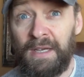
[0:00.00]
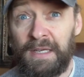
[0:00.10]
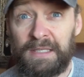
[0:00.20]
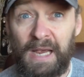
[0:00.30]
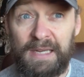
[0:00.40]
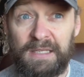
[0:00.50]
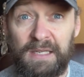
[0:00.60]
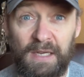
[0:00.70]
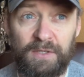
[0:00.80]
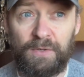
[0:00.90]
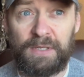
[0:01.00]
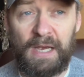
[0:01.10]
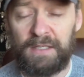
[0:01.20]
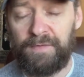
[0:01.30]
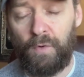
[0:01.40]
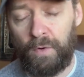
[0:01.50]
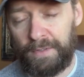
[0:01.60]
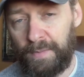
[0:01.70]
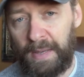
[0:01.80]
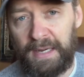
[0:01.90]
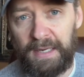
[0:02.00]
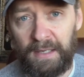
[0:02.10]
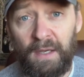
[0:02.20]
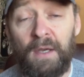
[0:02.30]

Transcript: size 6 or size 4, depending.